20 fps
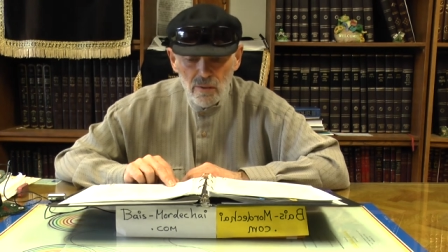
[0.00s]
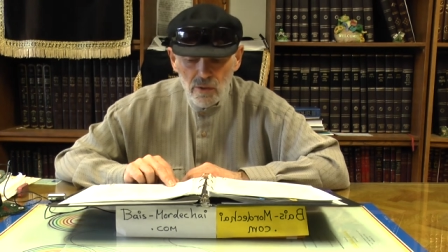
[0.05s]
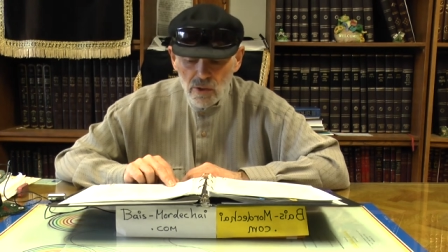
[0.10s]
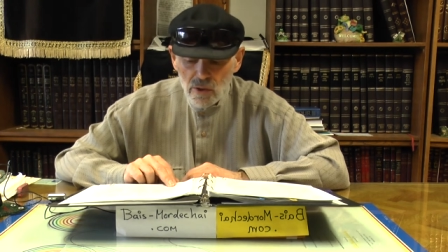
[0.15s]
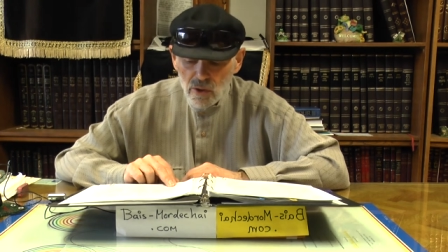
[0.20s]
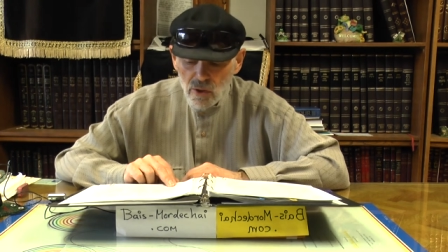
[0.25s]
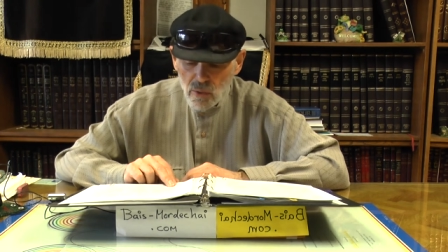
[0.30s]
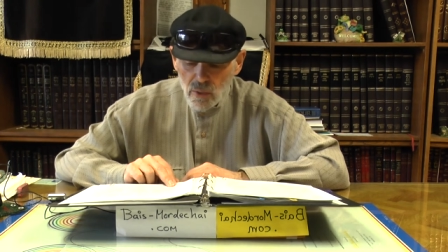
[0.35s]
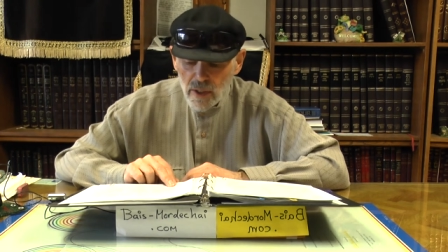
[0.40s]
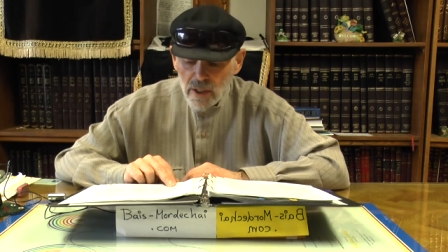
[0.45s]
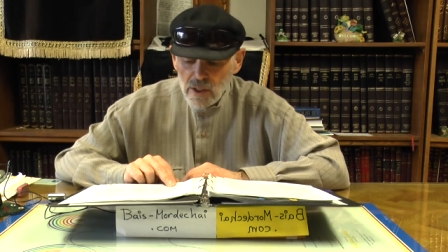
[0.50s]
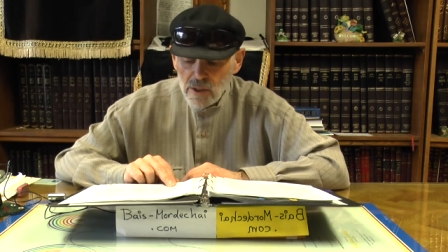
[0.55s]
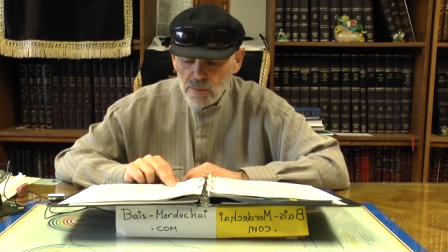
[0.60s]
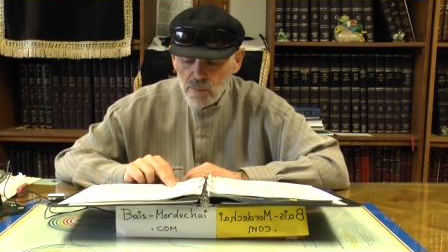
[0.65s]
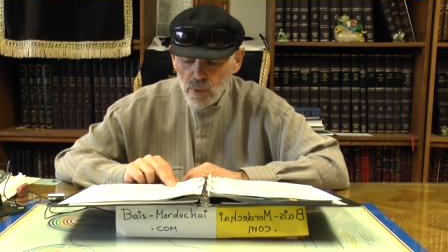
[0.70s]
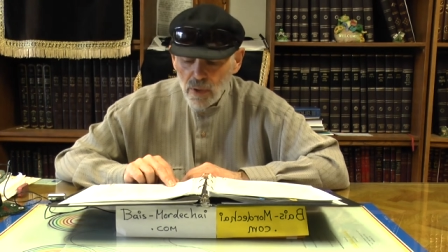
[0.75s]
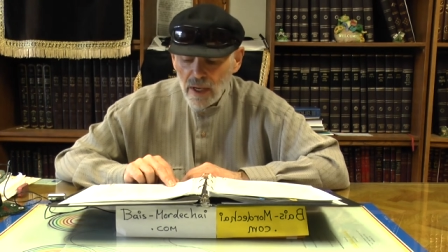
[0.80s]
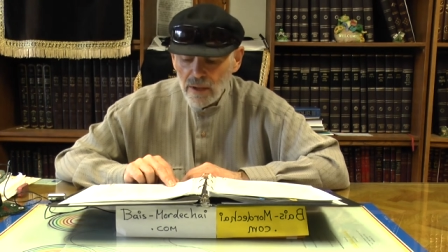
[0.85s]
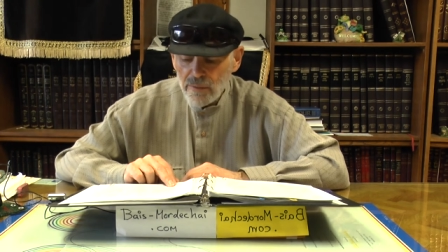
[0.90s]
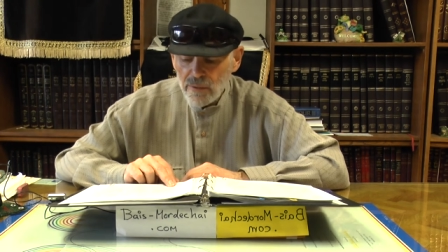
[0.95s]
for the
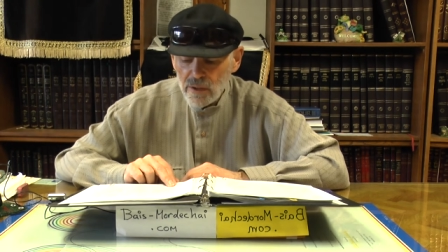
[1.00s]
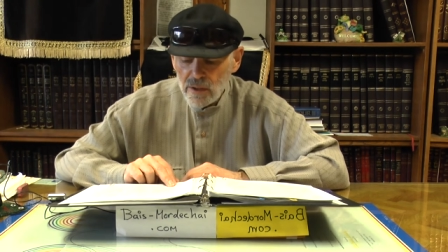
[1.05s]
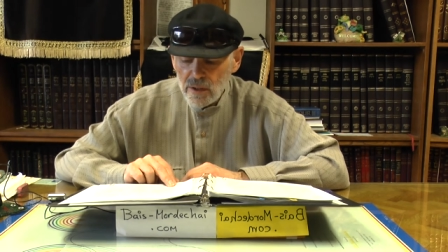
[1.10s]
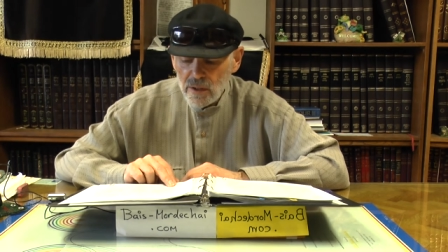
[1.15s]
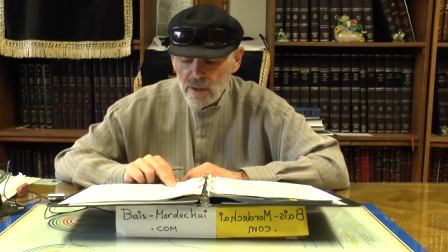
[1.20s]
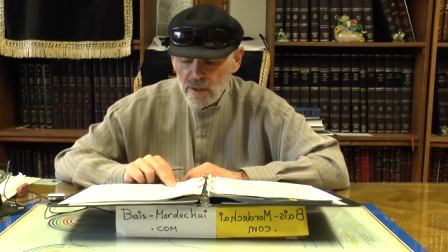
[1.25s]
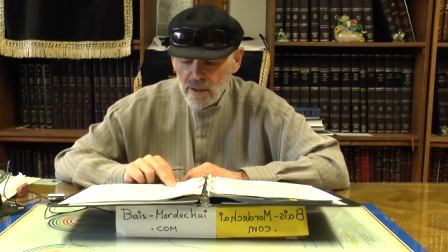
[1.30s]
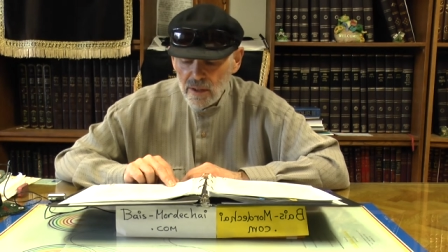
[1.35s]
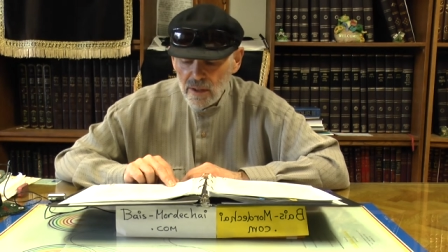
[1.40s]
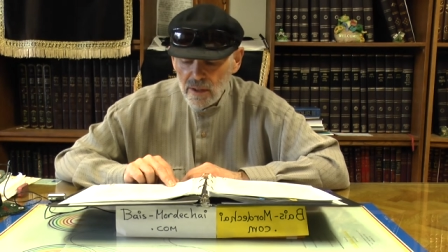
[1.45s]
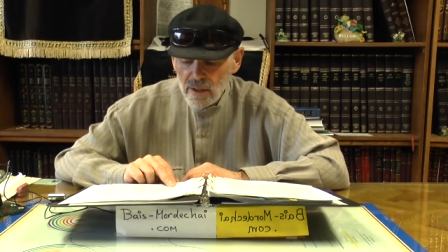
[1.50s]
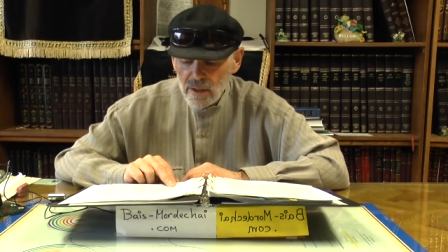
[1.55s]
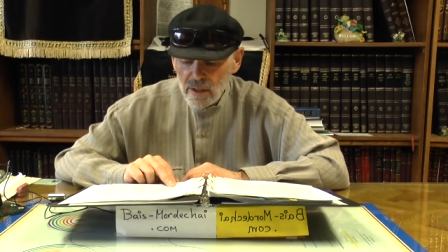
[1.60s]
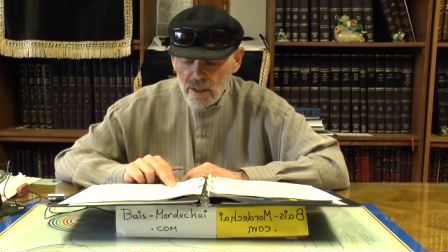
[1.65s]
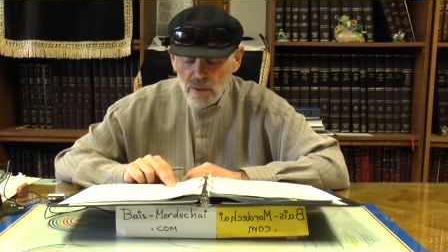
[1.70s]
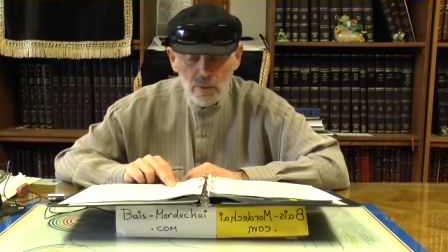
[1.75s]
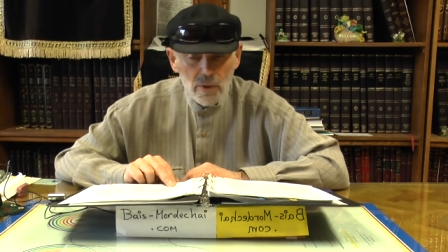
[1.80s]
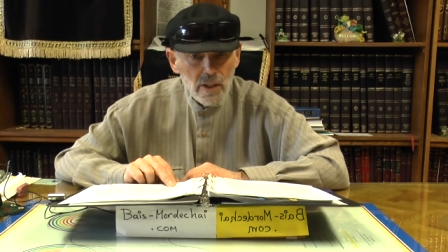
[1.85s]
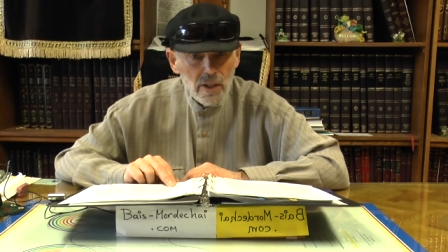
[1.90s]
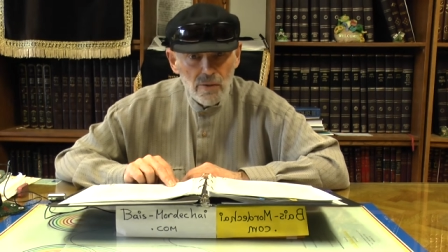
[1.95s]
greatest prophet
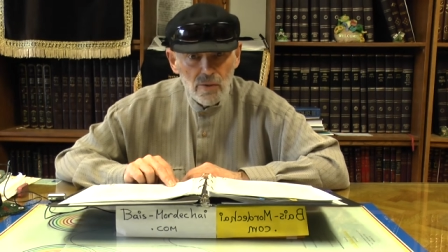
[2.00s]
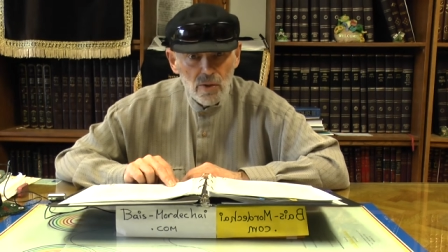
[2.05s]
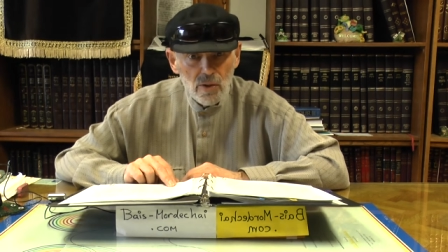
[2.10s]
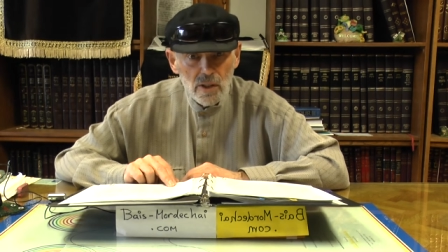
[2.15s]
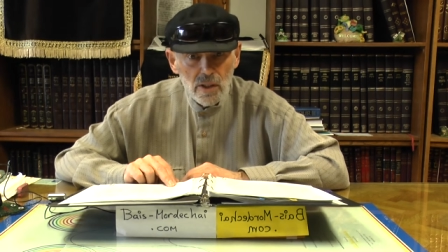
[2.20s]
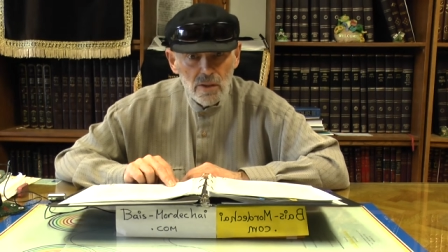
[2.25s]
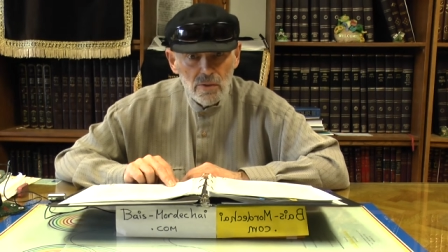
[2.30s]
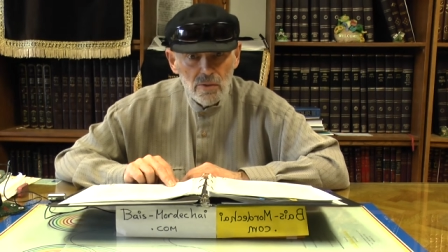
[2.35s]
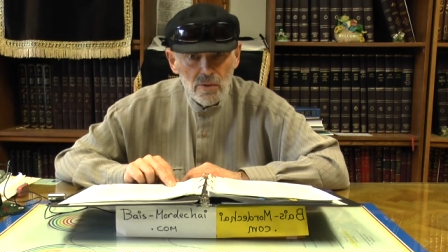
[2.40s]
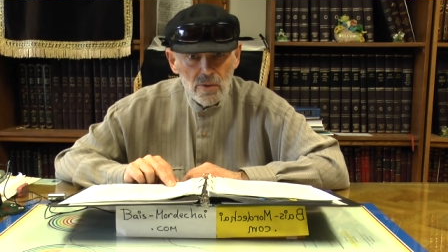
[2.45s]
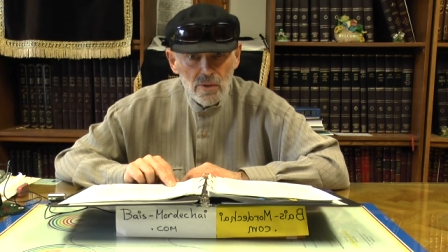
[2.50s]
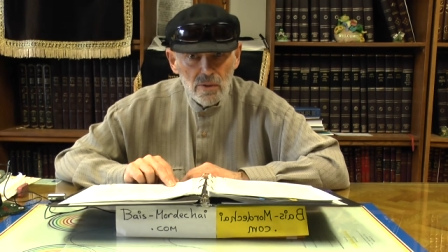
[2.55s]
that would ever live.